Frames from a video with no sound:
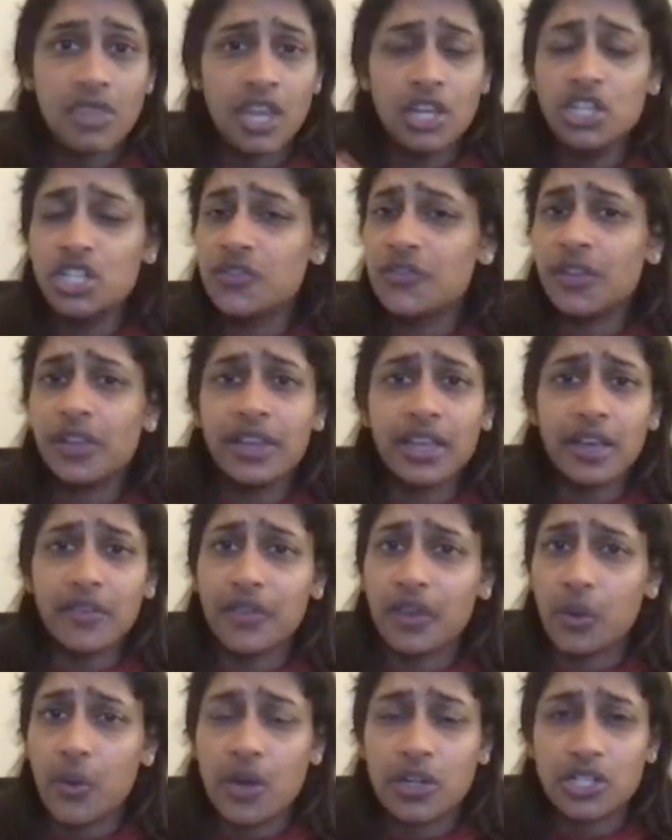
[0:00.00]
and just filling out
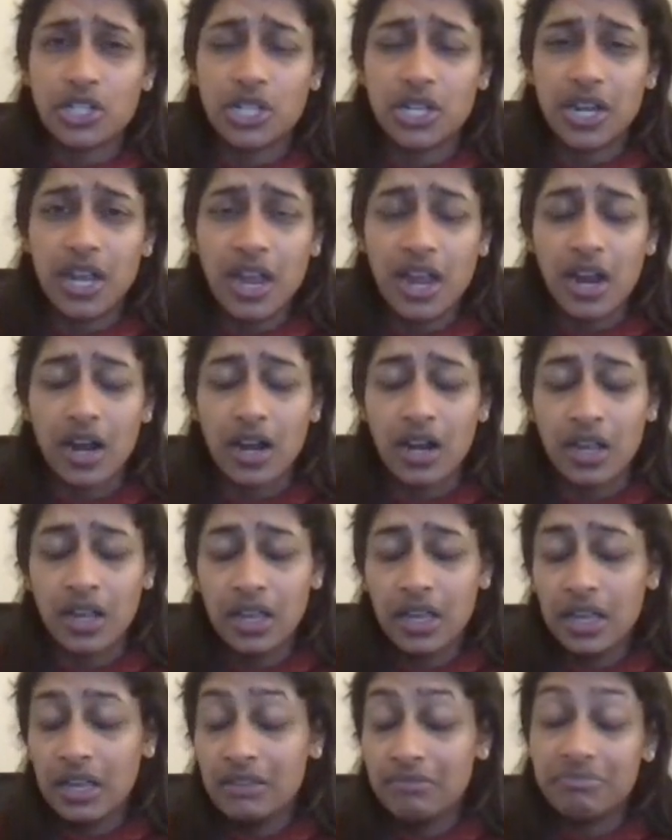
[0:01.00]
the questionnaire,
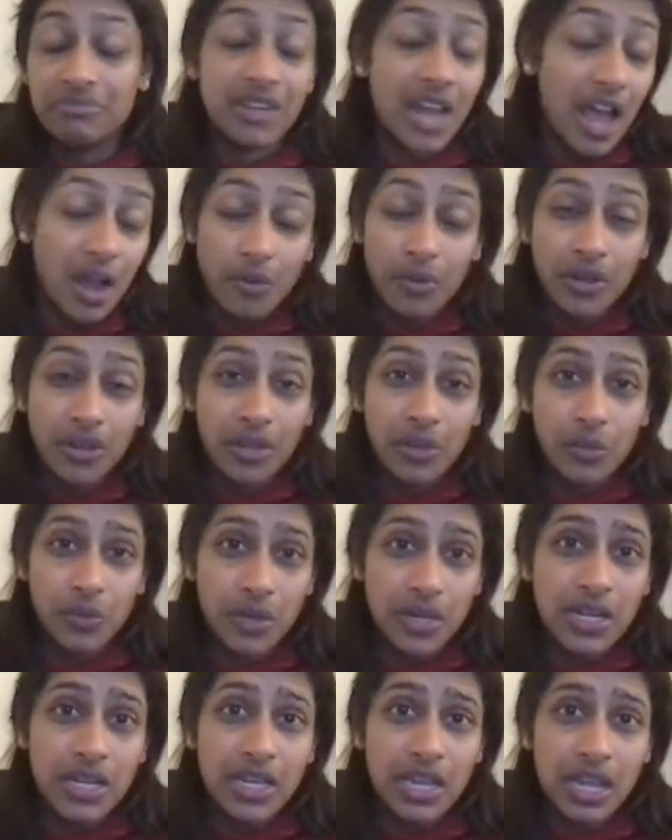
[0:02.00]
not really
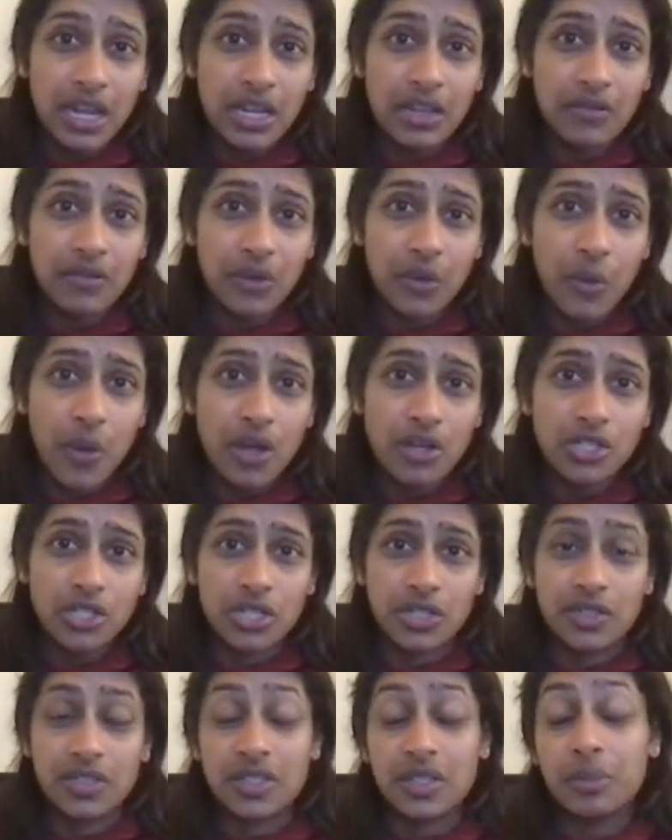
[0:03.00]
reading any of the
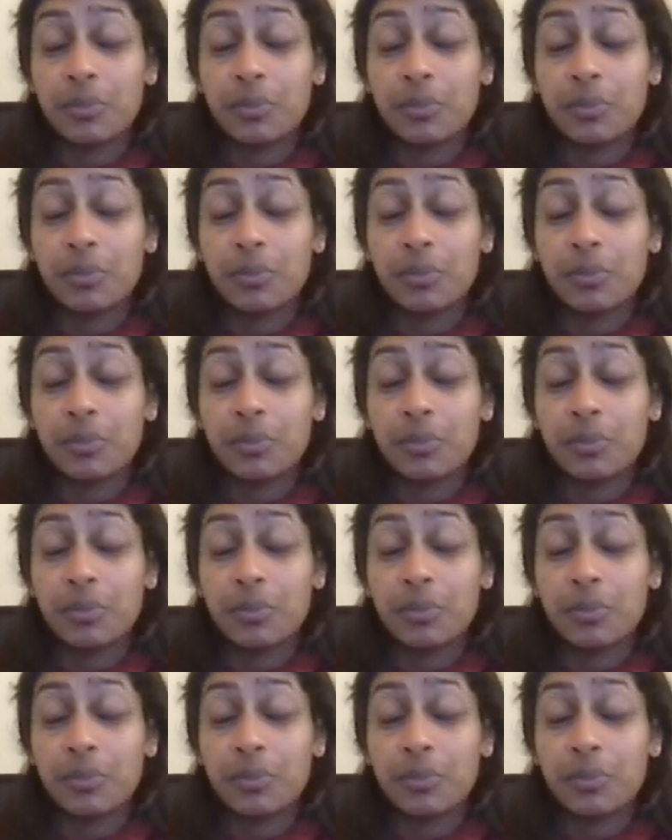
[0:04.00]
questions.